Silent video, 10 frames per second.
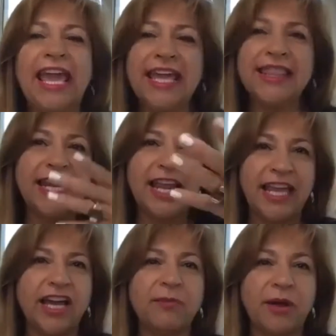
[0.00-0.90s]
And
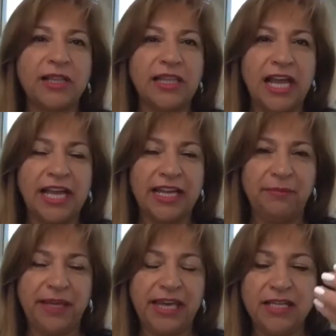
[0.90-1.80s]
then I come
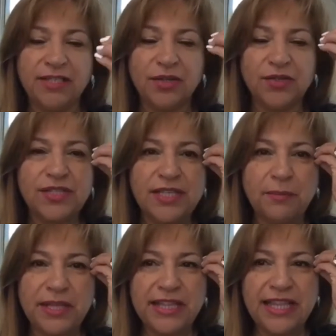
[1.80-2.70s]
online because there's
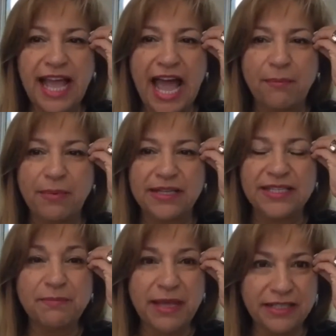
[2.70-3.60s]
something that
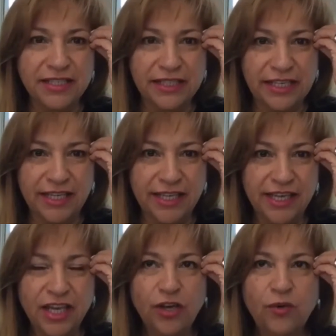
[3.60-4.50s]
happens mentally
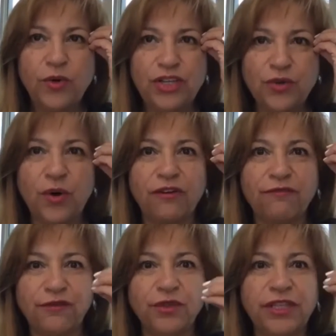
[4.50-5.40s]
when you are
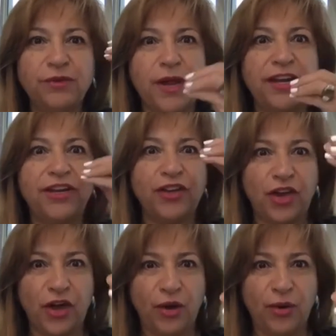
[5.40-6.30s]
fully ready to
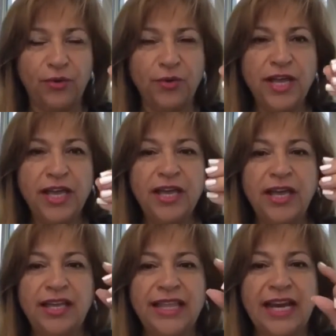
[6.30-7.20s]
go
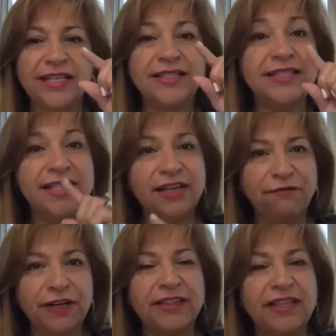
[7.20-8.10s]
that is
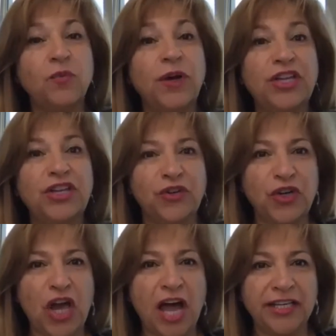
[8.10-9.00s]
different than when you're
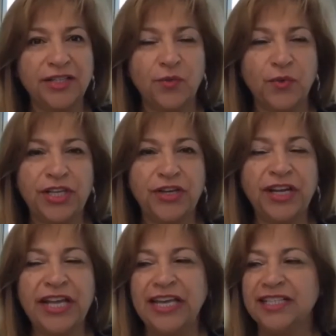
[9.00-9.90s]
not.
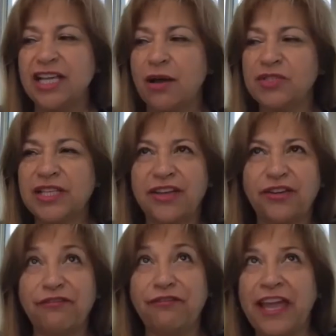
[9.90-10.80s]
It's almost like
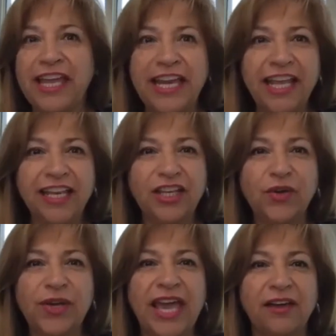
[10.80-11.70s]
you're faking it. You
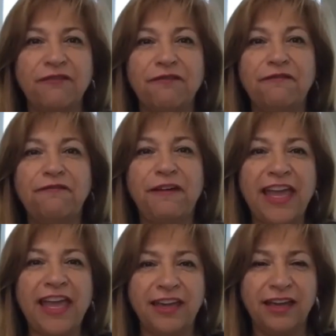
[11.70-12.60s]
can't
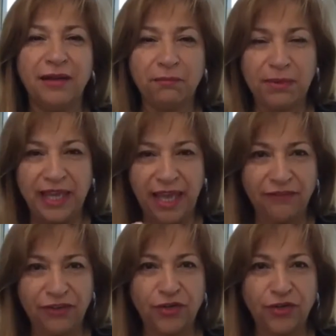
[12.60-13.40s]
fake behavior.